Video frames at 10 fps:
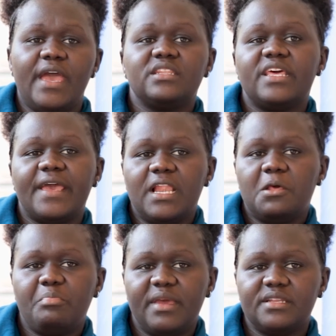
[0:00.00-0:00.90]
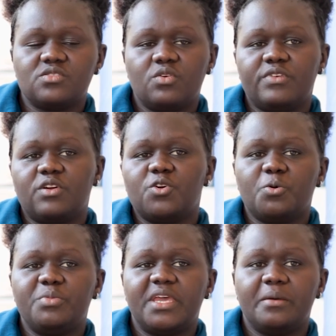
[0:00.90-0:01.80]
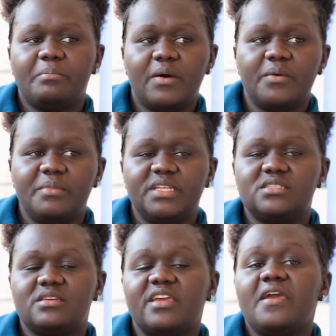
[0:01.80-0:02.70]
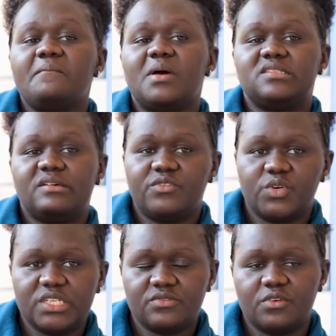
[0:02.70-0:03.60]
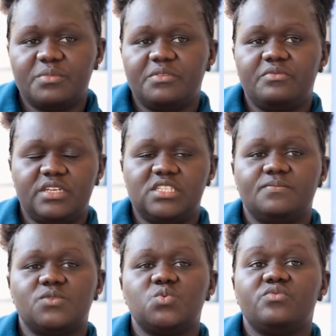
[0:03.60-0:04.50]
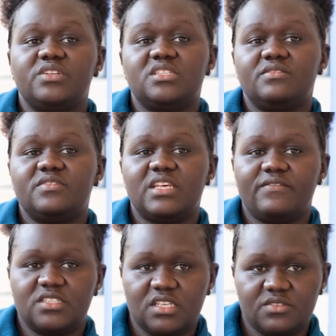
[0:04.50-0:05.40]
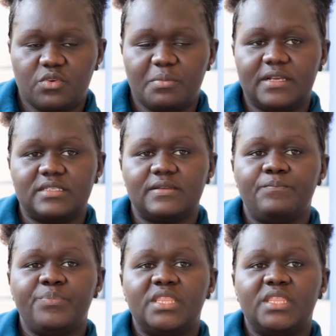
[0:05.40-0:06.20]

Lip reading: and the element of economic empowerment came as a voice from the victims who received services from us.